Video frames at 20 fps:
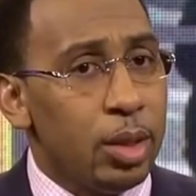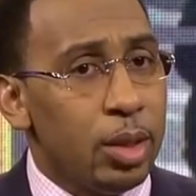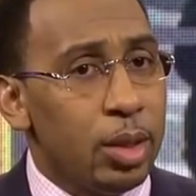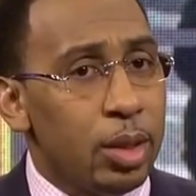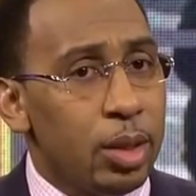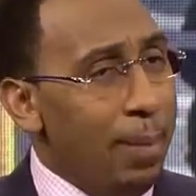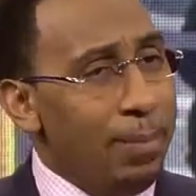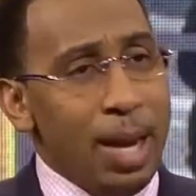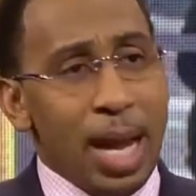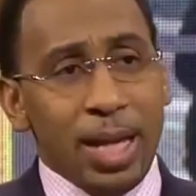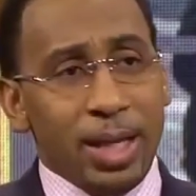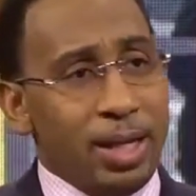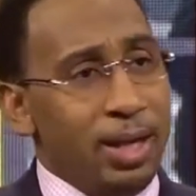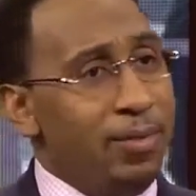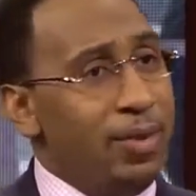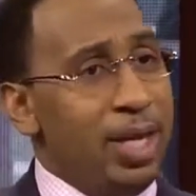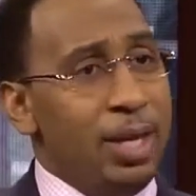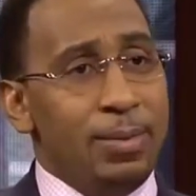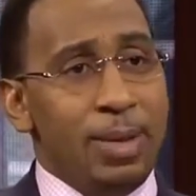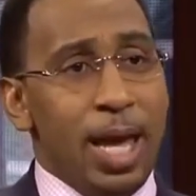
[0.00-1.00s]
But I'm not
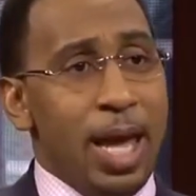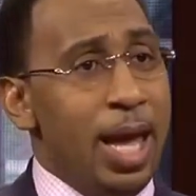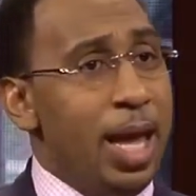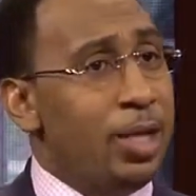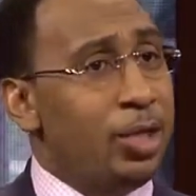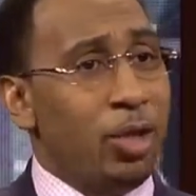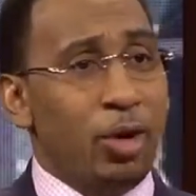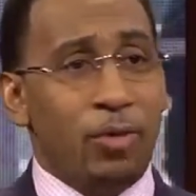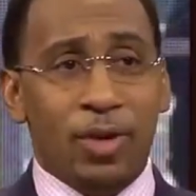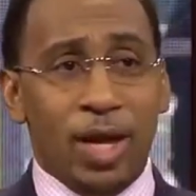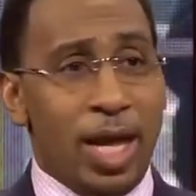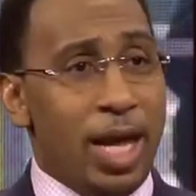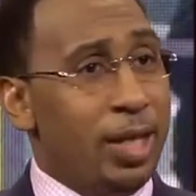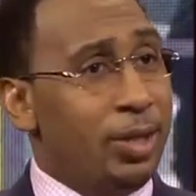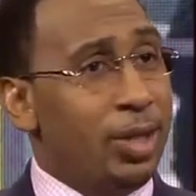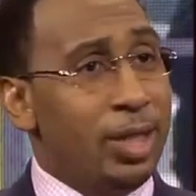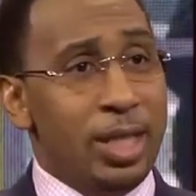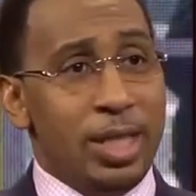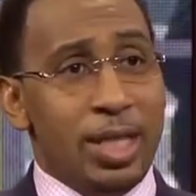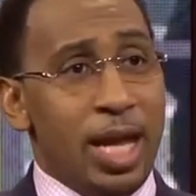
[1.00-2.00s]
giving him the edge over
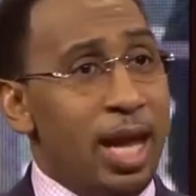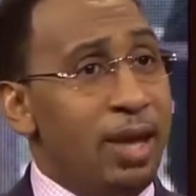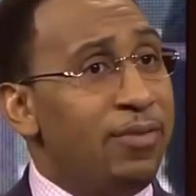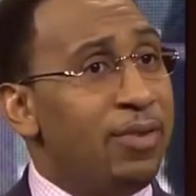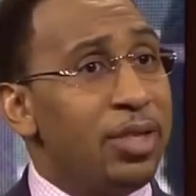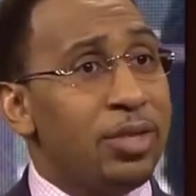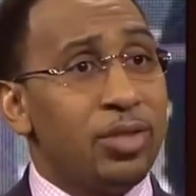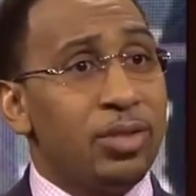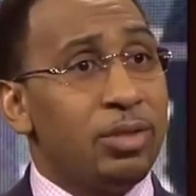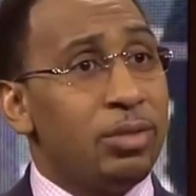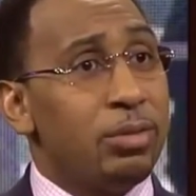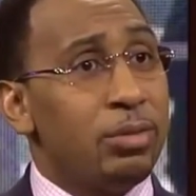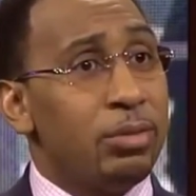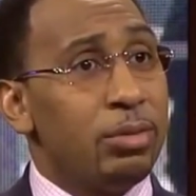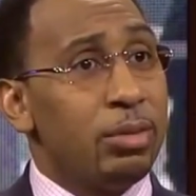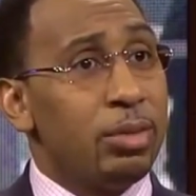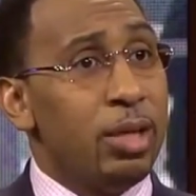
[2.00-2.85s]
Anthony Davis.